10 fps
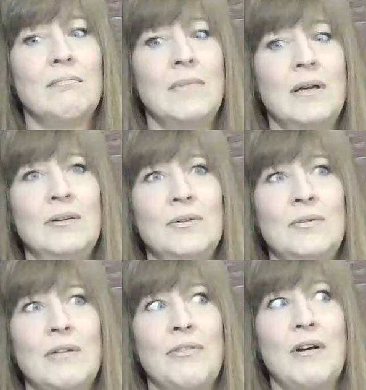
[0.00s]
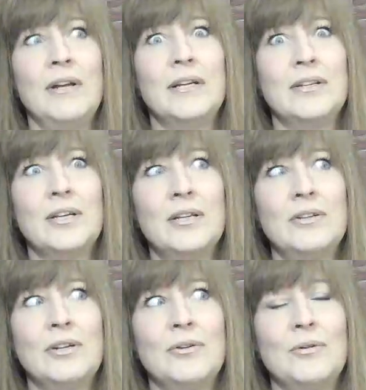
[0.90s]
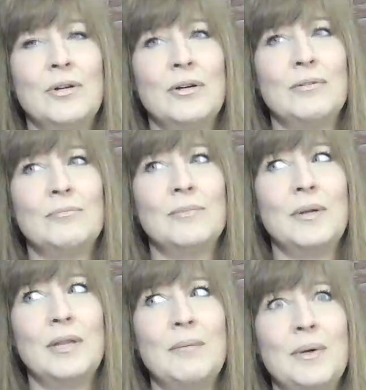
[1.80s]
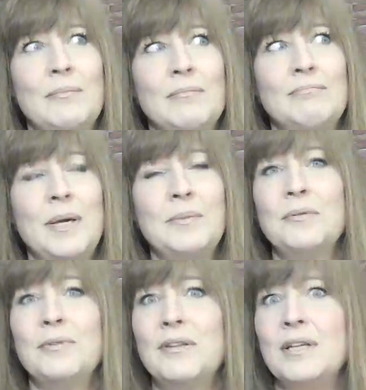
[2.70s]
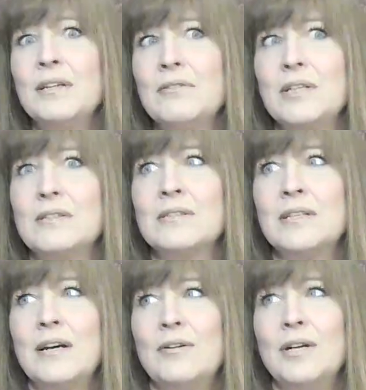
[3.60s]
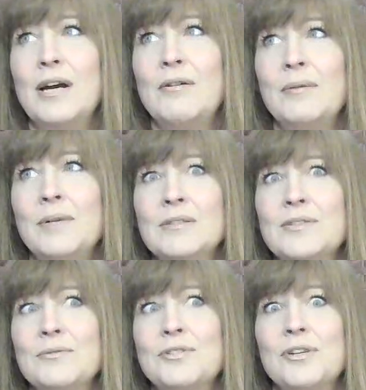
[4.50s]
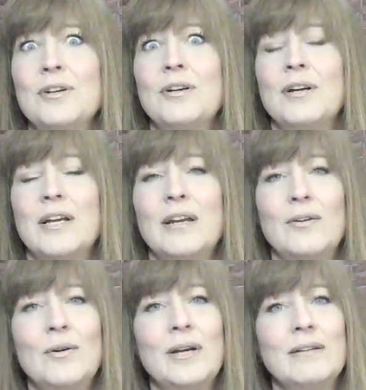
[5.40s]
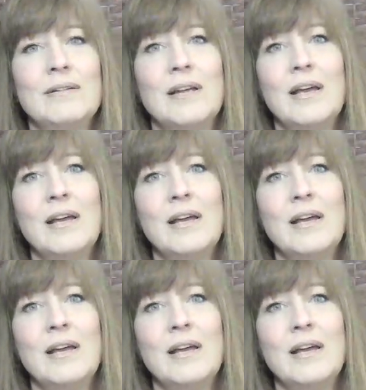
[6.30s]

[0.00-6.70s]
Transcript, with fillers: I don't know. I thought I did, you know. Um, let me maybe rethink this now. Now I'm not so sure, you know. And